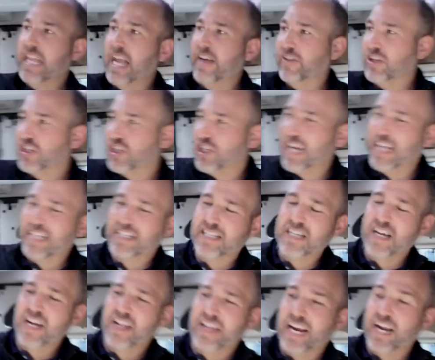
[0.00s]
They have a
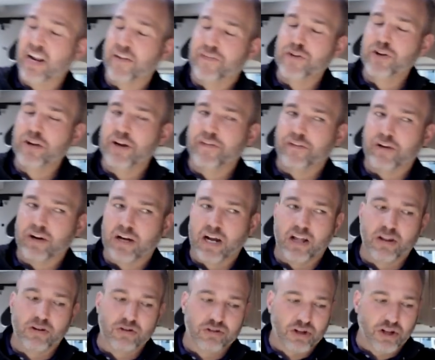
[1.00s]
chestnut. They got a few different
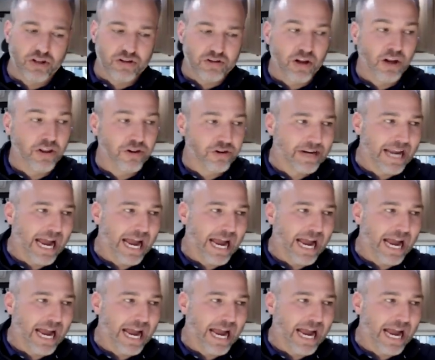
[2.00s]
colors on on their